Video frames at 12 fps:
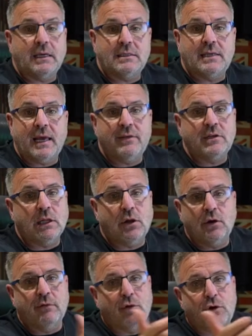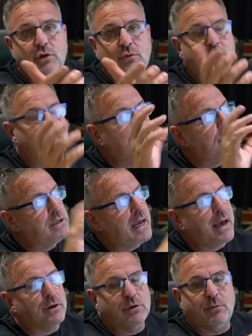I say, there's a longer version which shows you
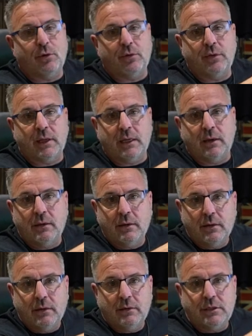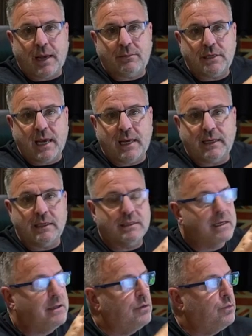how to put the chapter headings
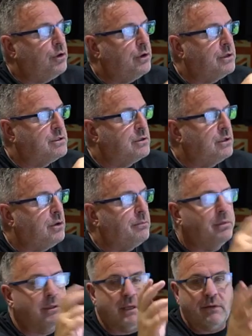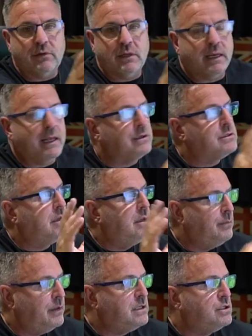in, the words, the numbers, everything else.
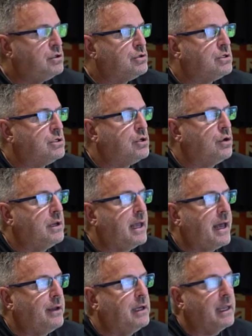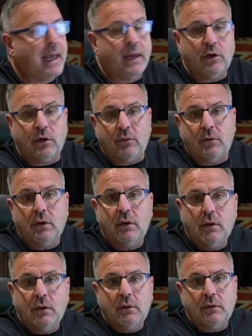But this is just to show you how you can do
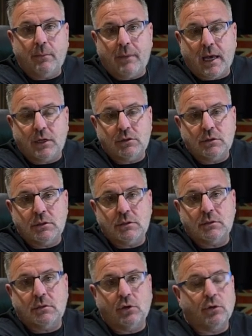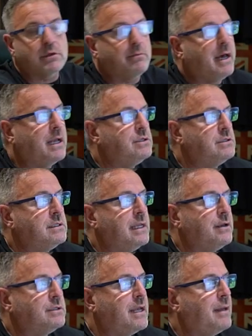the margins, the gutter margins, the
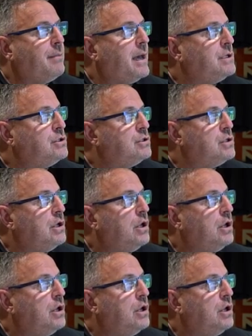outside margins,